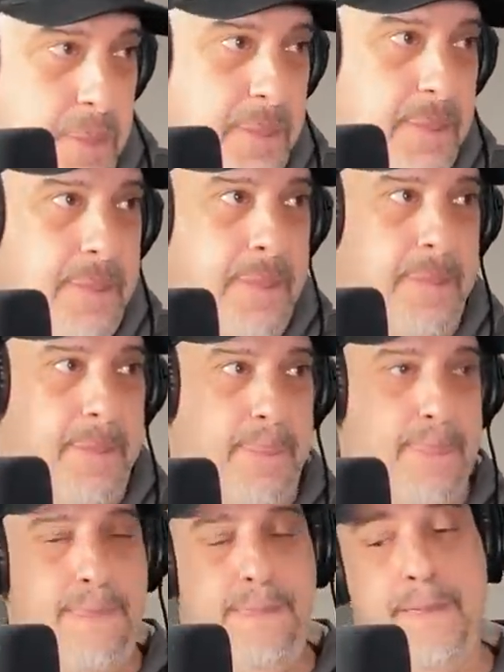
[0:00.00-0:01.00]
go over in
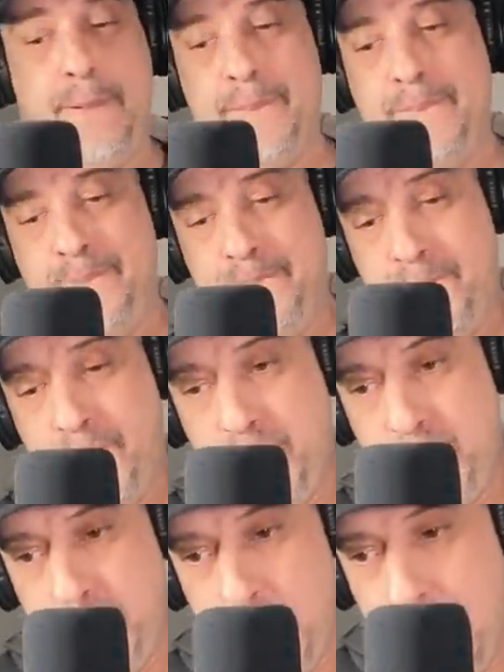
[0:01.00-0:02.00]
that yeah. world
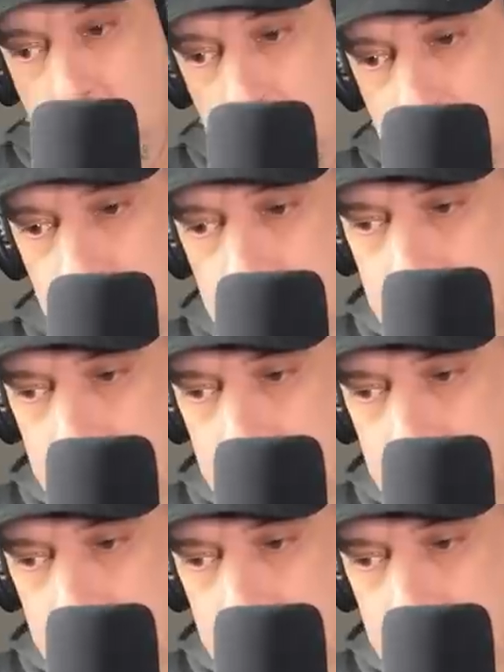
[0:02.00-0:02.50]
symbolically.